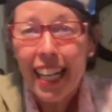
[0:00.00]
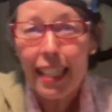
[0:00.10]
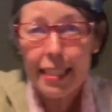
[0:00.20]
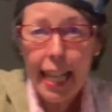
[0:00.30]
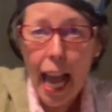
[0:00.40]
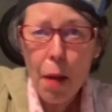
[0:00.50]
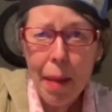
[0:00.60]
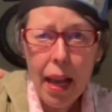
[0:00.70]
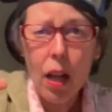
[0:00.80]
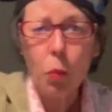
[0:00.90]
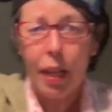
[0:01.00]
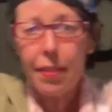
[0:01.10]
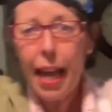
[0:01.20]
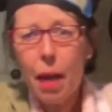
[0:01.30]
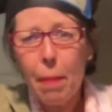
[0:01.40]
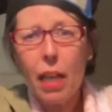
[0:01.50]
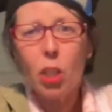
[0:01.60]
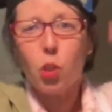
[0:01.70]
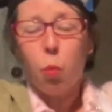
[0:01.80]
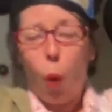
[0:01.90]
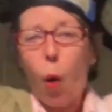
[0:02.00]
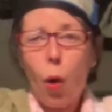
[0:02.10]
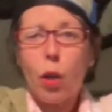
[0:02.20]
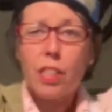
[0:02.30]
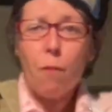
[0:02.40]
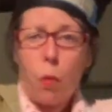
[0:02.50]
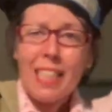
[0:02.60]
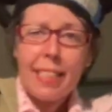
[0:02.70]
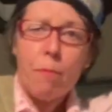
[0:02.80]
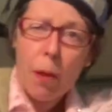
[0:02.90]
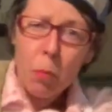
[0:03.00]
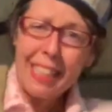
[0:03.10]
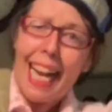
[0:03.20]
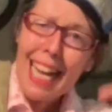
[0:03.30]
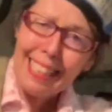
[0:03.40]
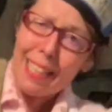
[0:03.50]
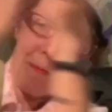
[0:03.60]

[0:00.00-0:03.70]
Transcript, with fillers: It's ML with ML's Words of Wisdom from Wisconsin.